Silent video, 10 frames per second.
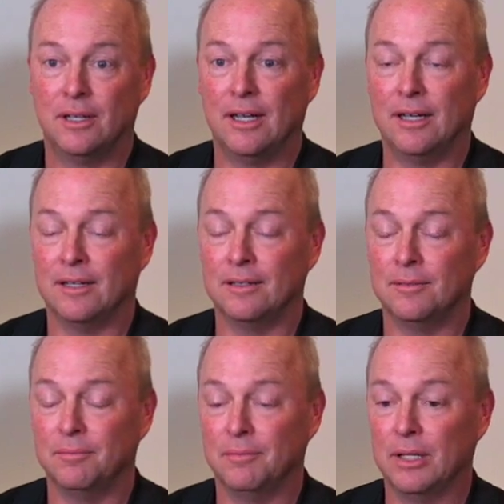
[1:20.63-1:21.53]

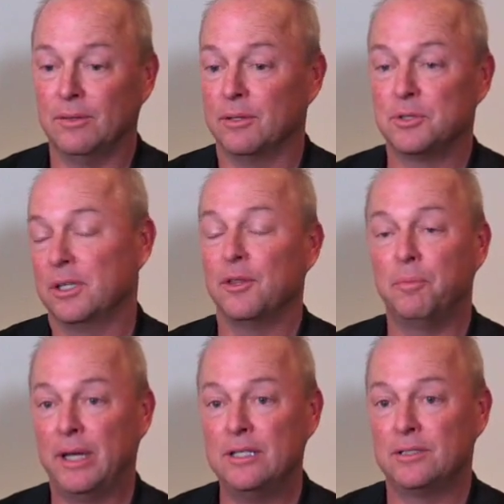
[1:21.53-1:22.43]
And th there's
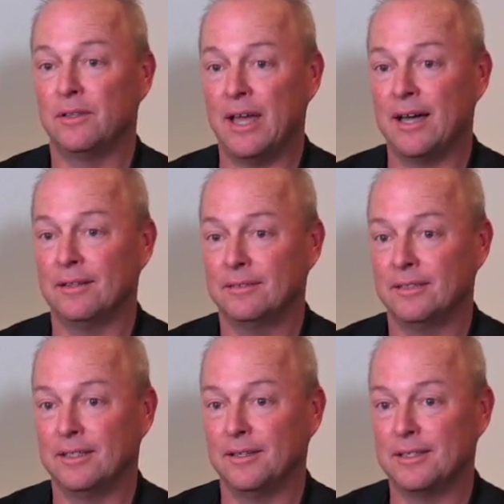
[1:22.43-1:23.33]
another piece to that
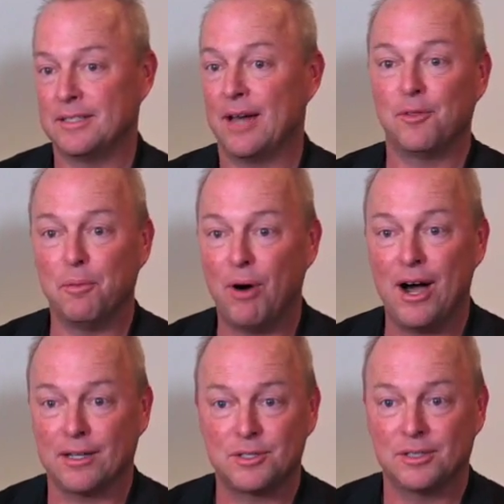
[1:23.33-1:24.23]
uh, that's out of the
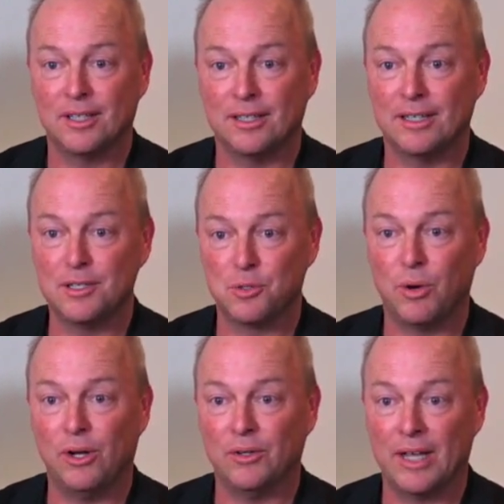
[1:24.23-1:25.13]
box uh, as
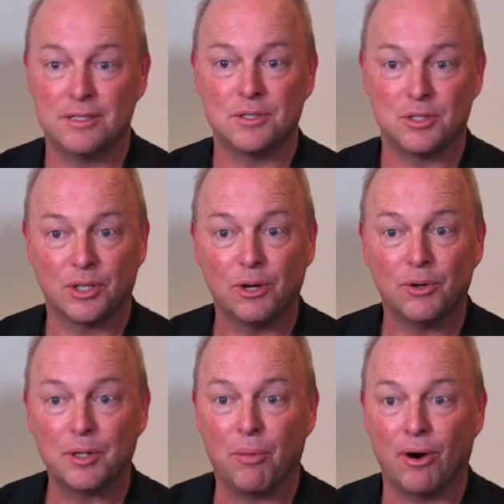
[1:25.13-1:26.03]
well, and that's the security